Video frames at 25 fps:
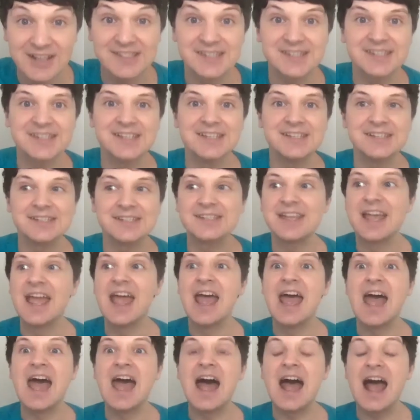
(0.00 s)
and
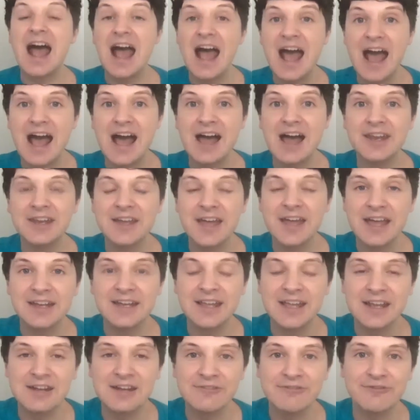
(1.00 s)
Sciences and
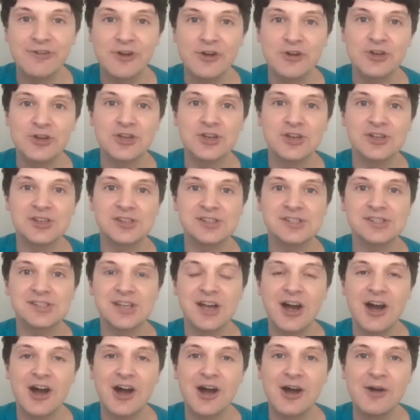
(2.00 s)
and in focus,
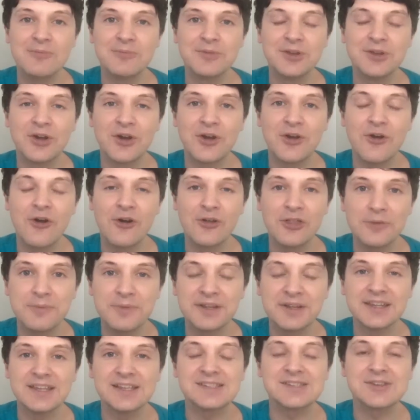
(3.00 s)
um, you know, on the Middle East,
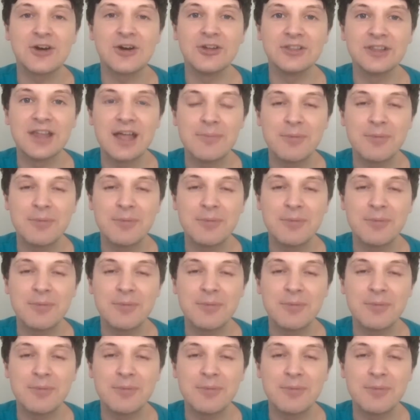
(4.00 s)
on Lebanon.